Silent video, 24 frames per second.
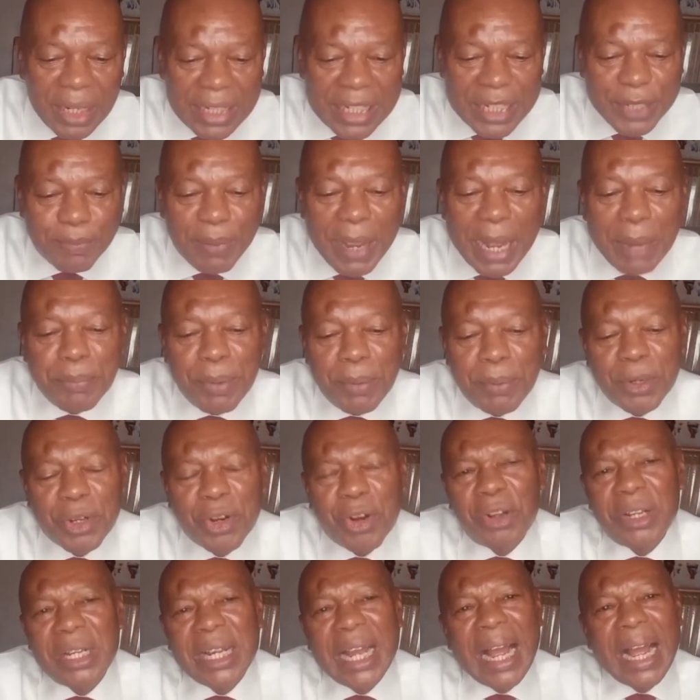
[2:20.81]
Despite people
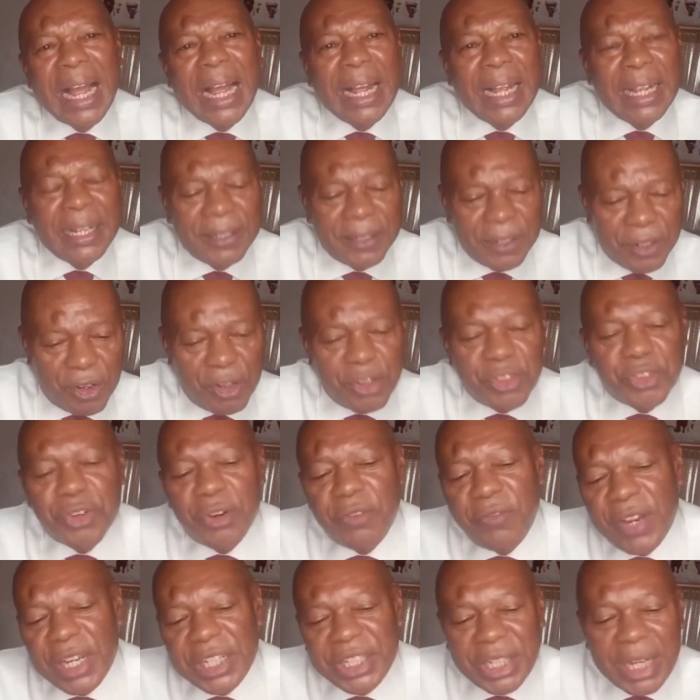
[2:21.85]
calling her
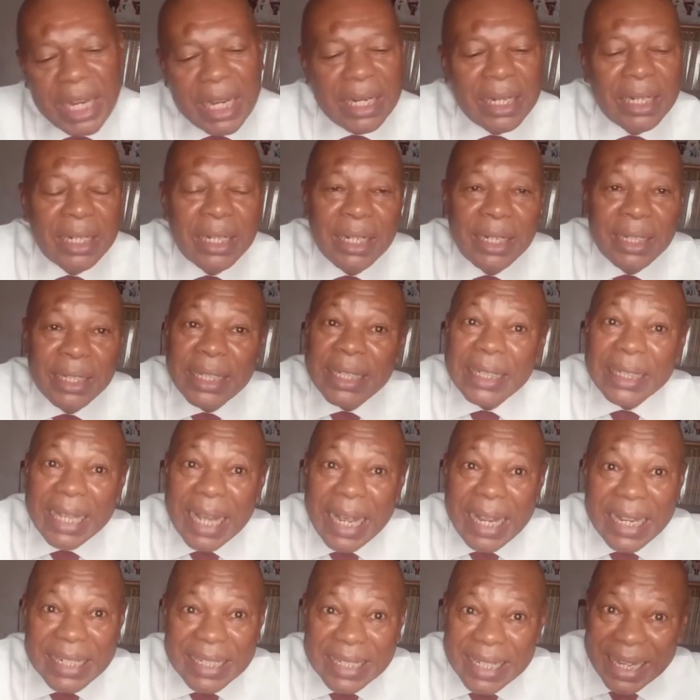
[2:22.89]
controversial,
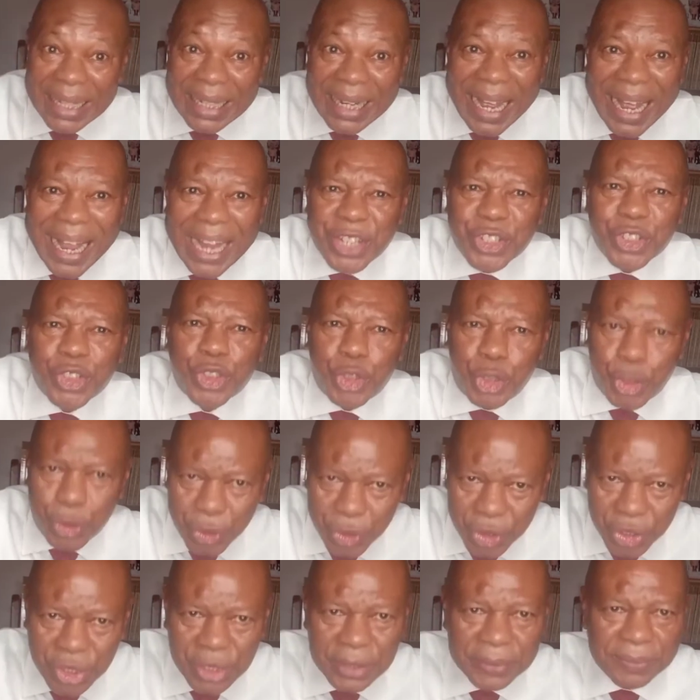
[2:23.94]
Linda is an
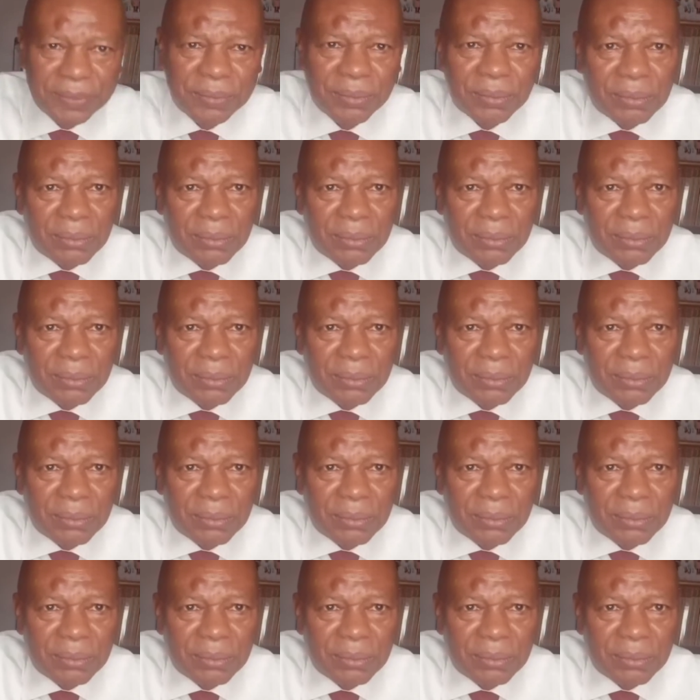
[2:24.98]
astute